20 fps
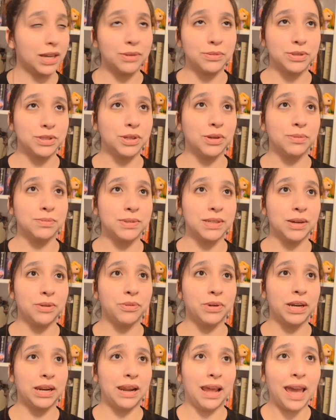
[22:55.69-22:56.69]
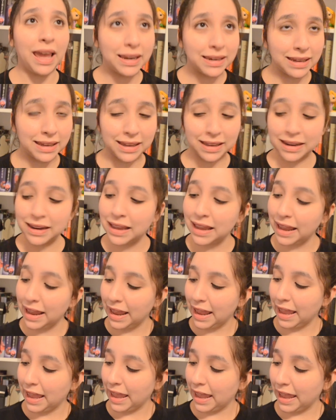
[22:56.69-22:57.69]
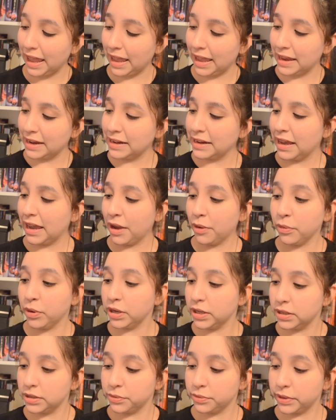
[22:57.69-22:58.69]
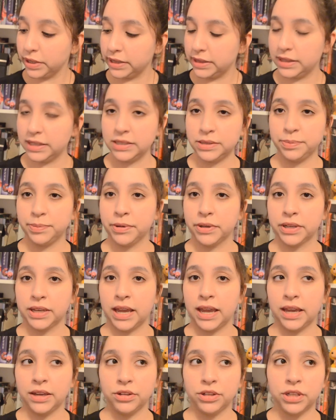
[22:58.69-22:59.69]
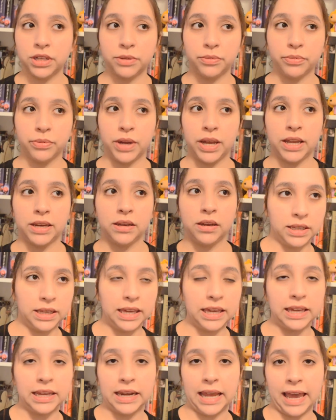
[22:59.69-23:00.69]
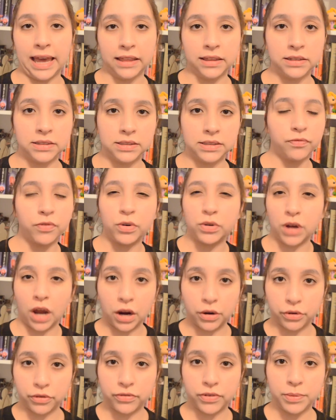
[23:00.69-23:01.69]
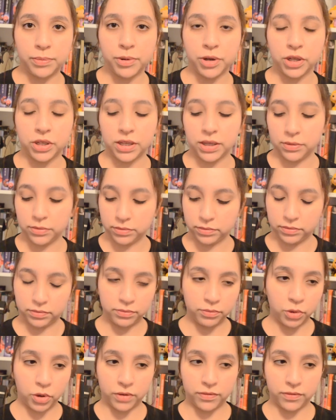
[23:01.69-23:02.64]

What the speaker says: I was so upset when it ended, and I wanted to read this book. I actually read Keegan Allen's photography book, more